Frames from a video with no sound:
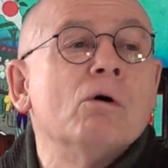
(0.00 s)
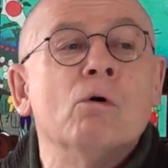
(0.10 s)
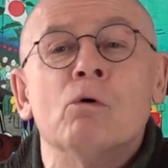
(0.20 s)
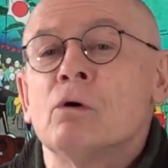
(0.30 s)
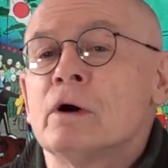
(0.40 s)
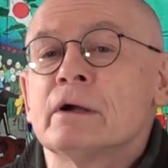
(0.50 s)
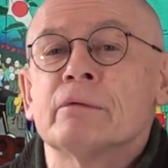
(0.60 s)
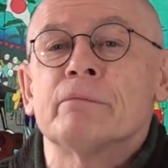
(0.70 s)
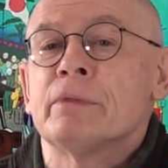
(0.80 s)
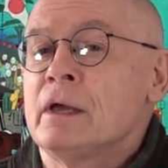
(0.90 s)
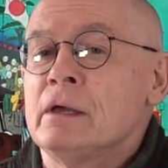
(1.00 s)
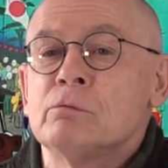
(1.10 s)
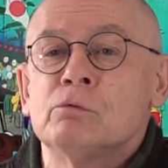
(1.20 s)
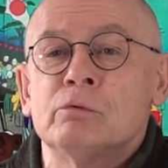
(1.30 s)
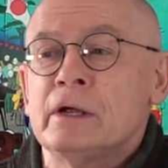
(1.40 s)
or they
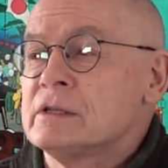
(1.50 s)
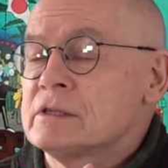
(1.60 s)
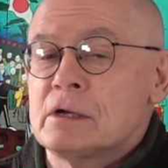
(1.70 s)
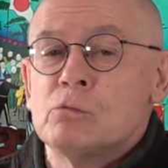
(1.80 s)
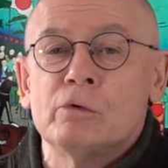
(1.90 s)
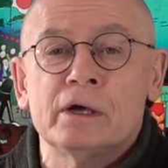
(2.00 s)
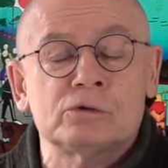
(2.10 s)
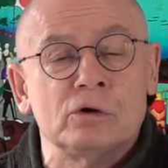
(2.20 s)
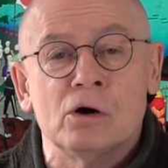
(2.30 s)
went somewhere to